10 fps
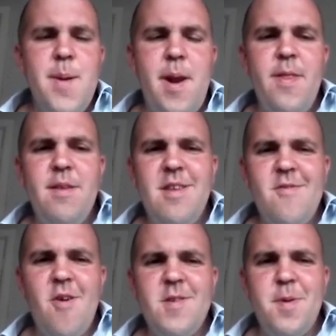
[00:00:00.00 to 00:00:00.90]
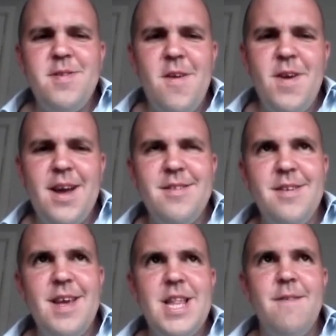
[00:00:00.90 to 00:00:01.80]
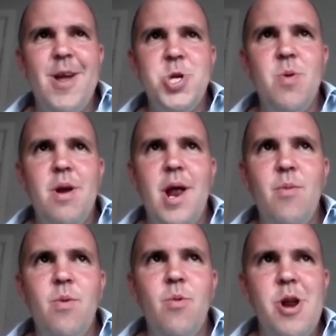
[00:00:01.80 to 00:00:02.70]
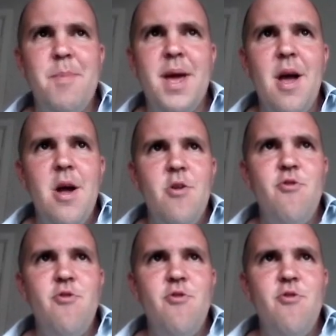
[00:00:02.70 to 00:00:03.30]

but I think this is very specific to the individual, and I wouldn't want to be